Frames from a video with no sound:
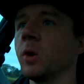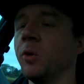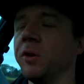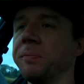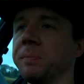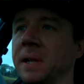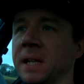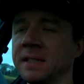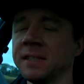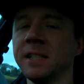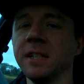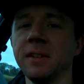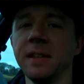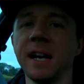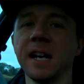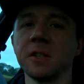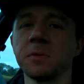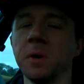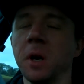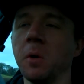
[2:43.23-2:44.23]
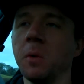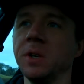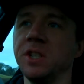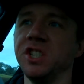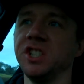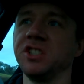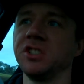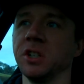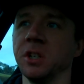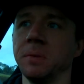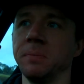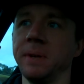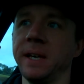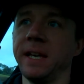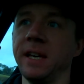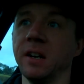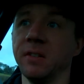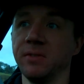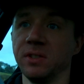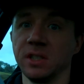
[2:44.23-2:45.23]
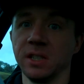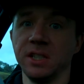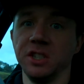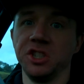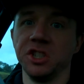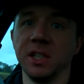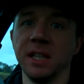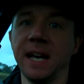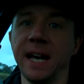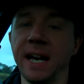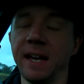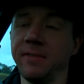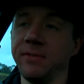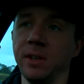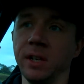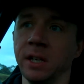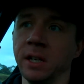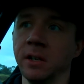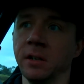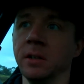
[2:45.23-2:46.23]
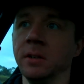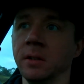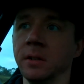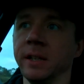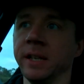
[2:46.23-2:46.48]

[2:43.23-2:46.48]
We've planned to do that as well, which is going to be obviously July, if you know.